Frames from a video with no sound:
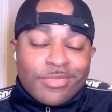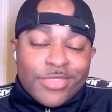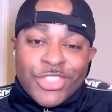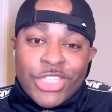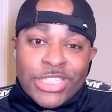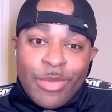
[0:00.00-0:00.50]

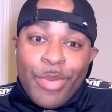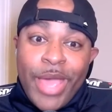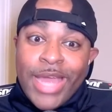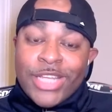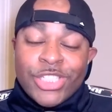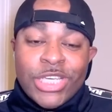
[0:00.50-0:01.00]
She's a
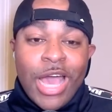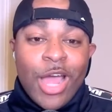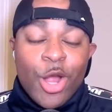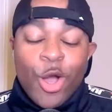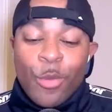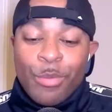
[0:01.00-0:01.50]
baddie. She got
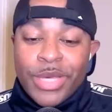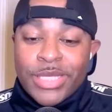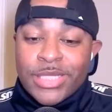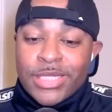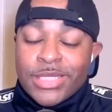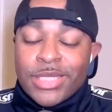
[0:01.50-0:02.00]
her own
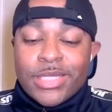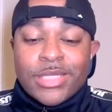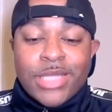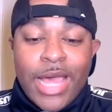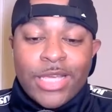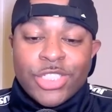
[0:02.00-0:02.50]
businesses.
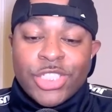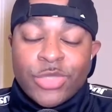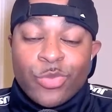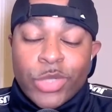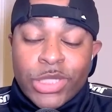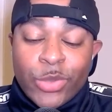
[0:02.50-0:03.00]
Like she's
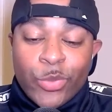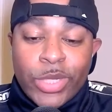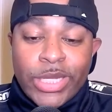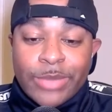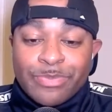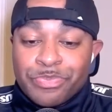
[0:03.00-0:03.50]
really
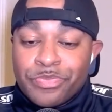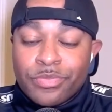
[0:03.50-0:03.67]
with it.